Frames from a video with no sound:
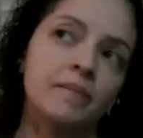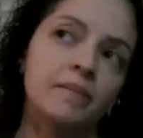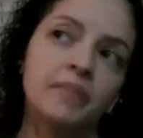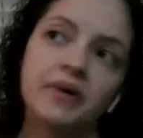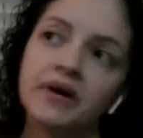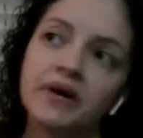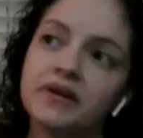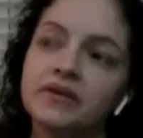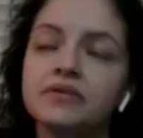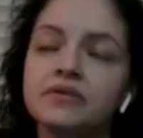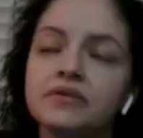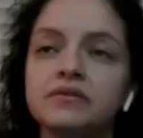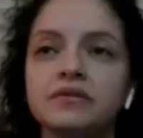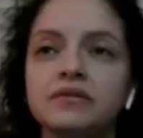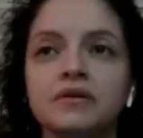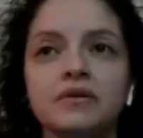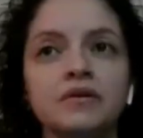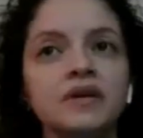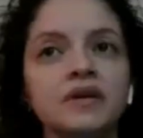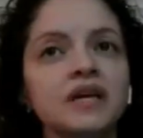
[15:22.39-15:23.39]
but
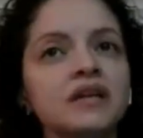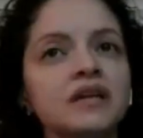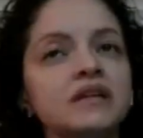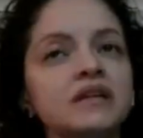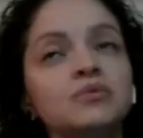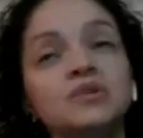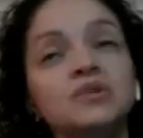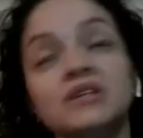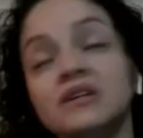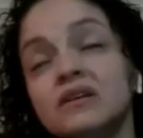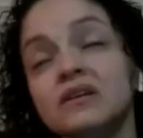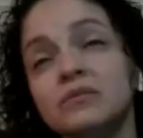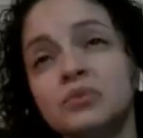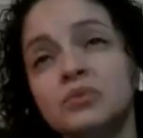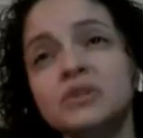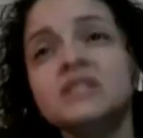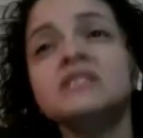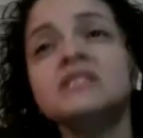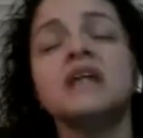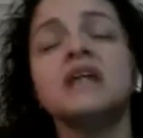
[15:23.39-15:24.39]
and
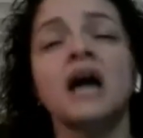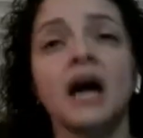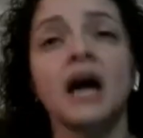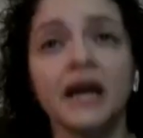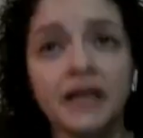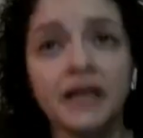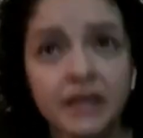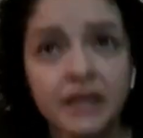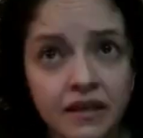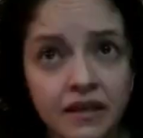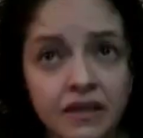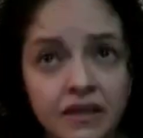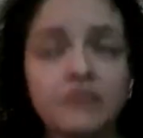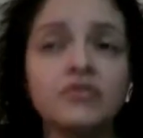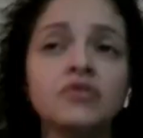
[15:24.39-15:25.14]
it was tiny.